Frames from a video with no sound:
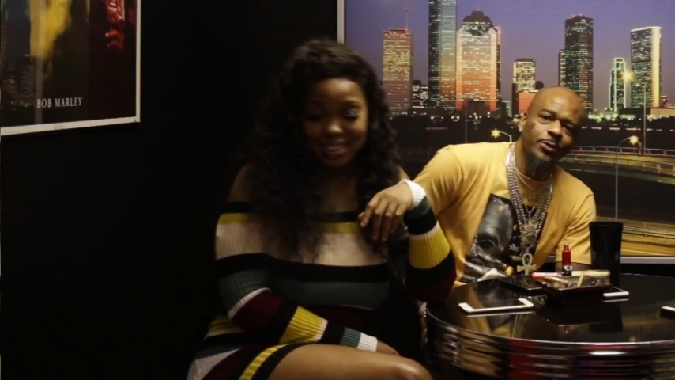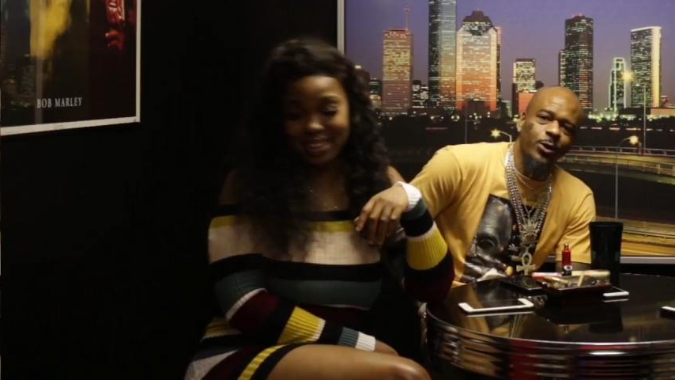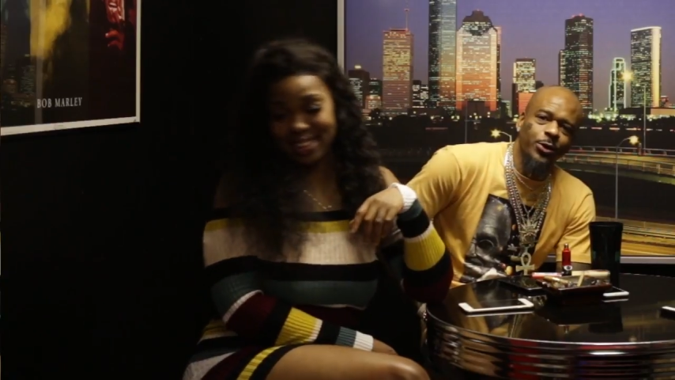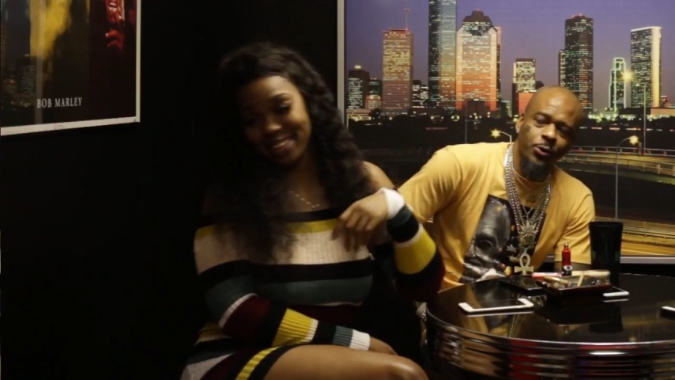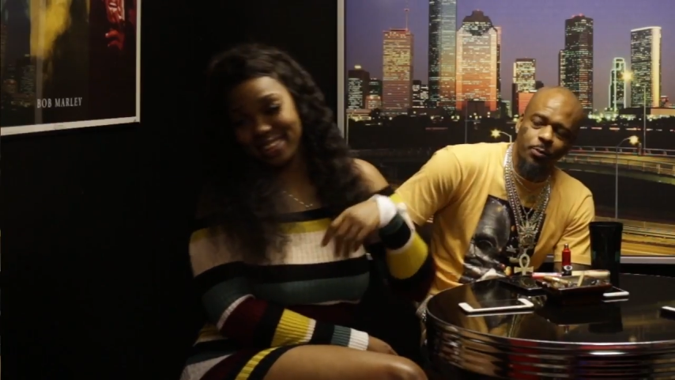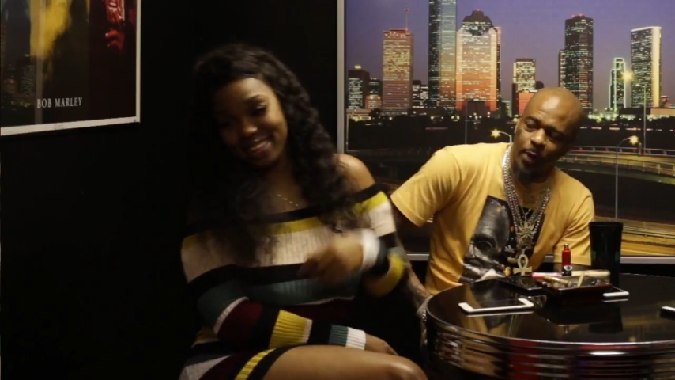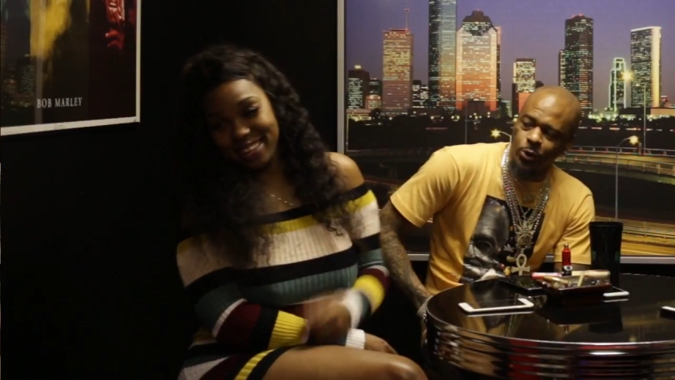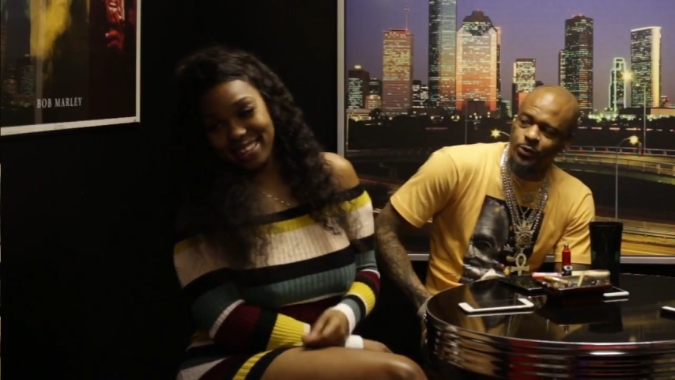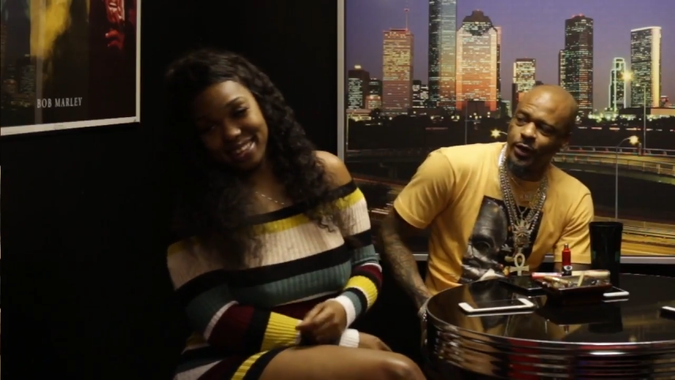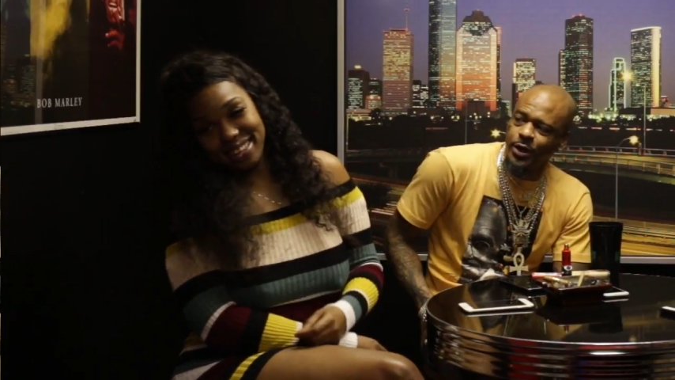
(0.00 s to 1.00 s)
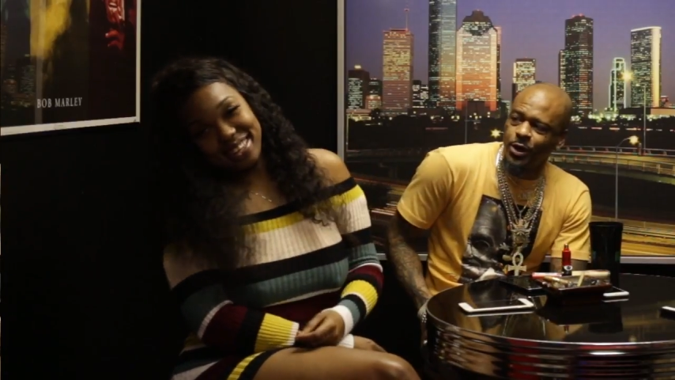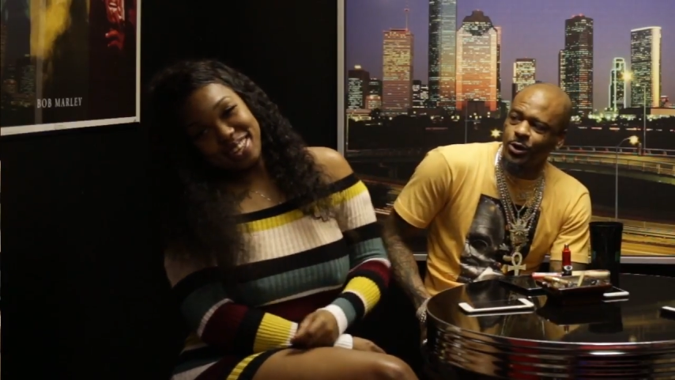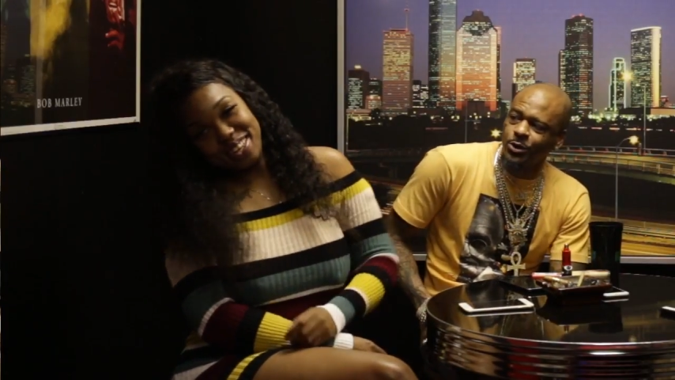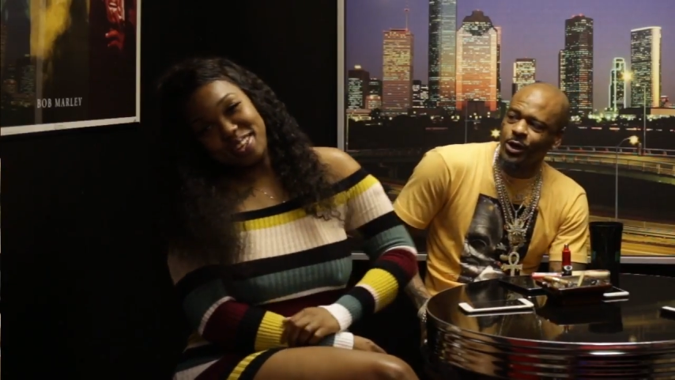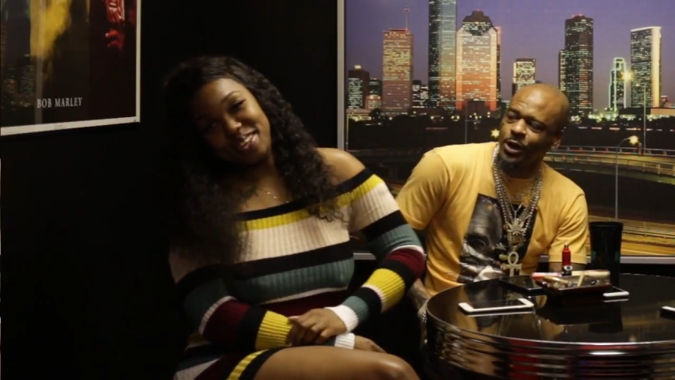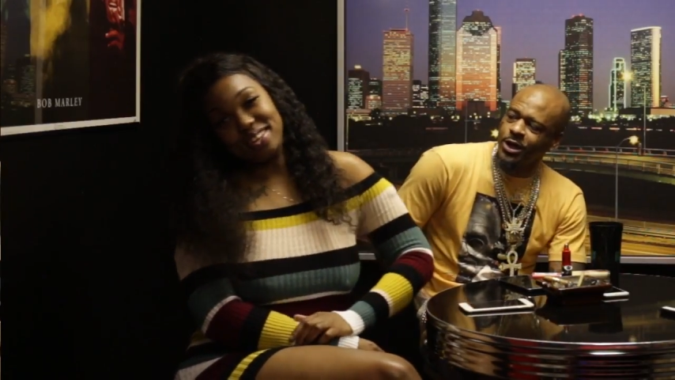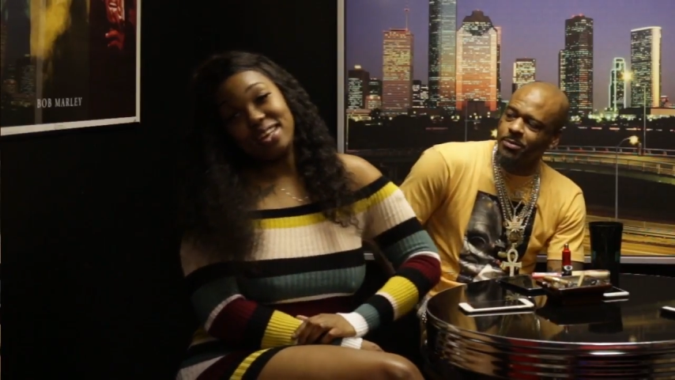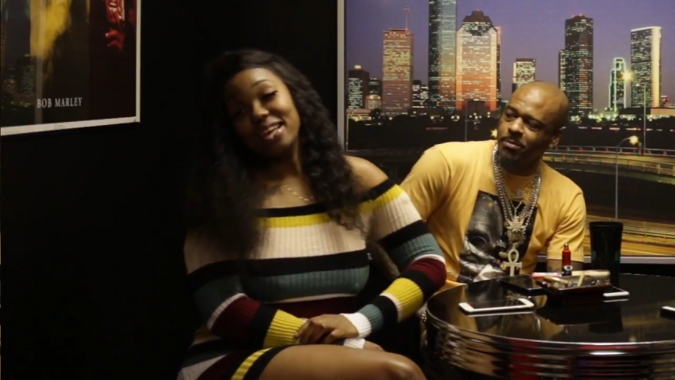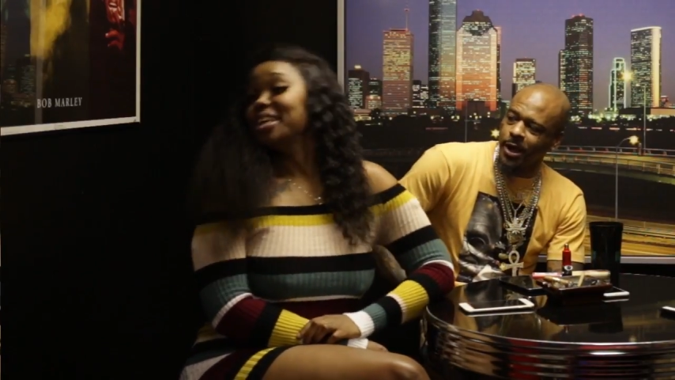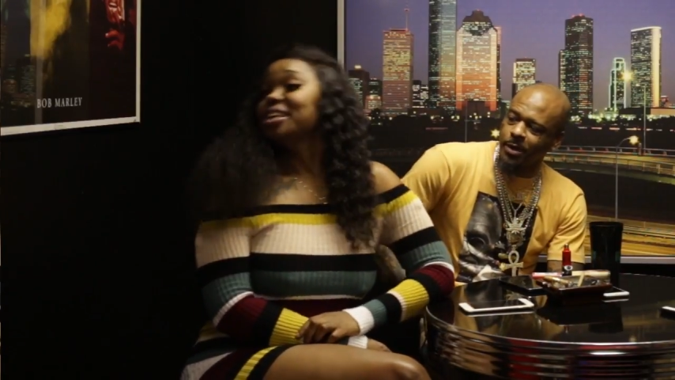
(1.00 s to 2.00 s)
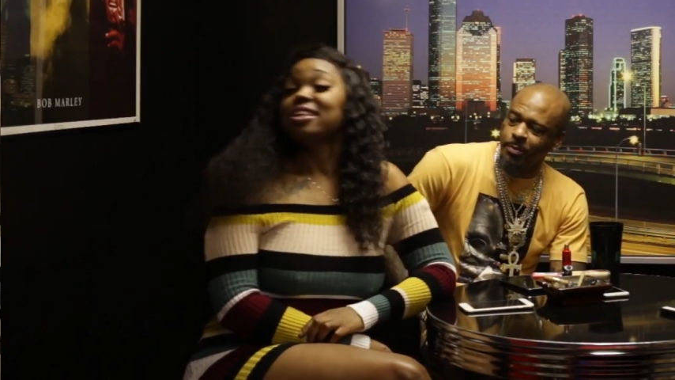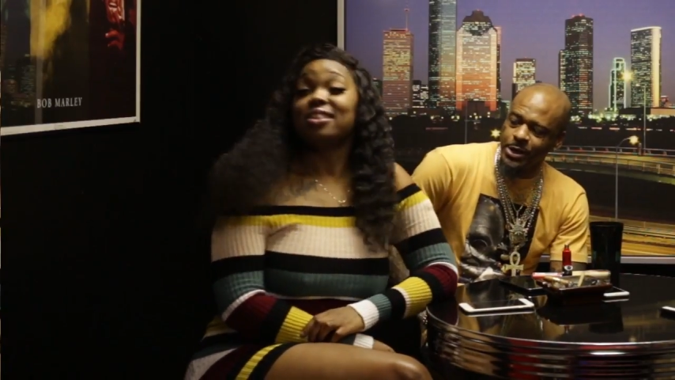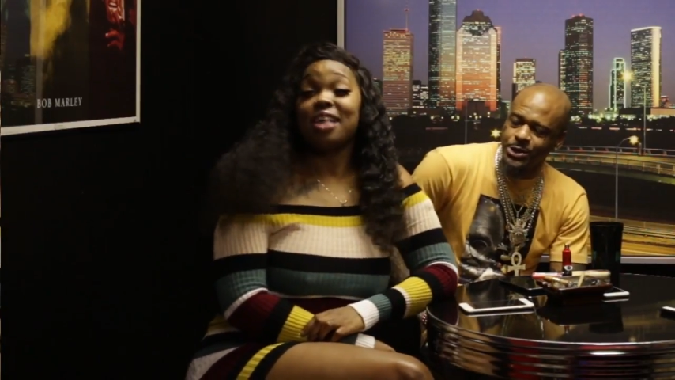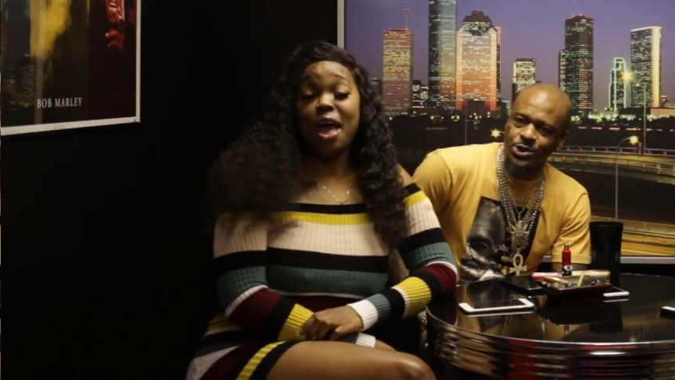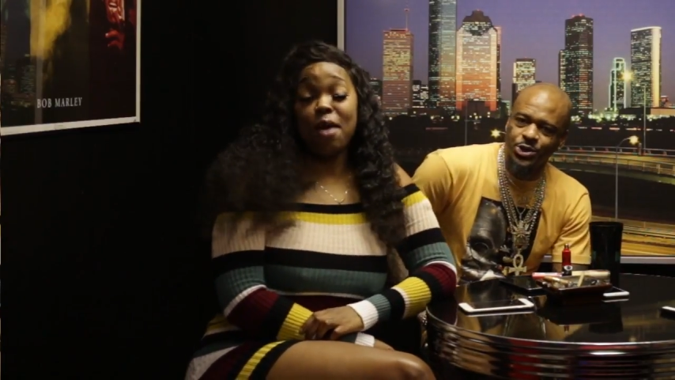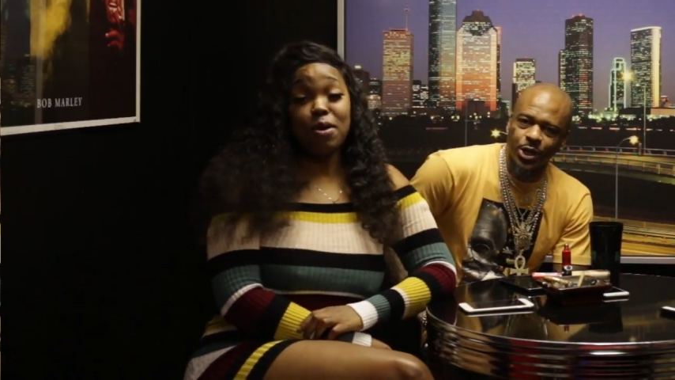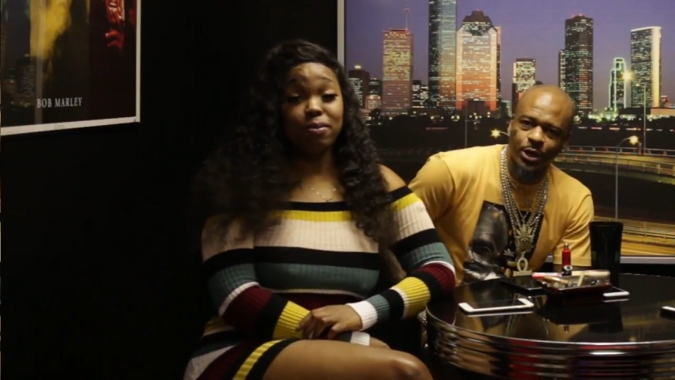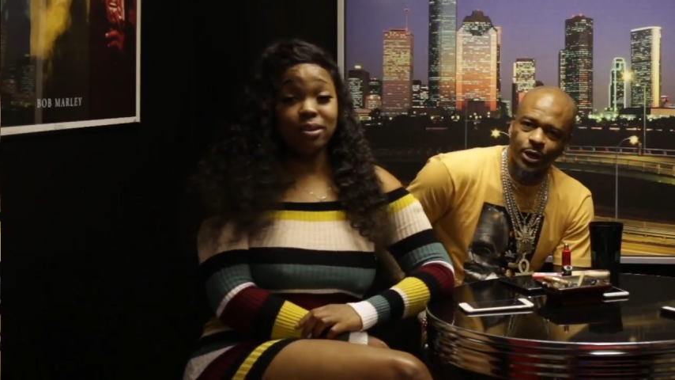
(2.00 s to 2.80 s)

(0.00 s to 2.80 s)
Speaker 1: he want to do. Post videos, him making beats. Damn, you